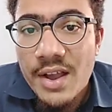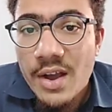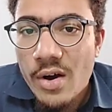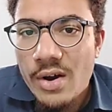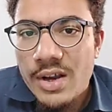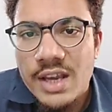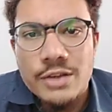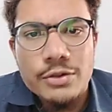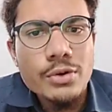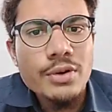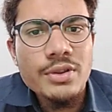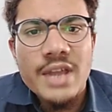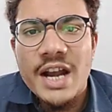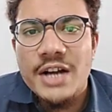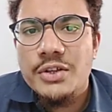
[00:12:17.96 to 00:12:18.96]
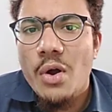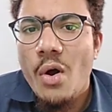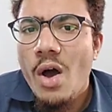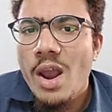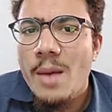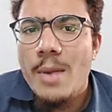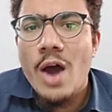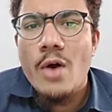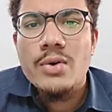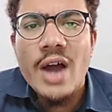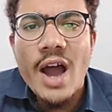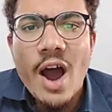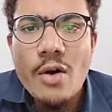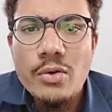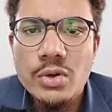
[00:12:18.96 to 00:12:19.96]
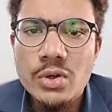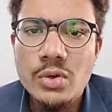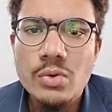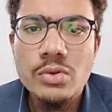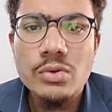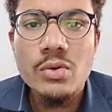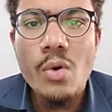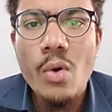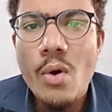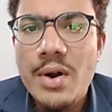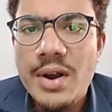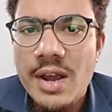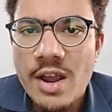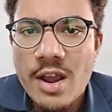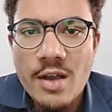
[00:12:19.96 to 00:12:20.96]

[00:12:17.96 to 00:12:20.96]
Okay, so that's all about how to use could.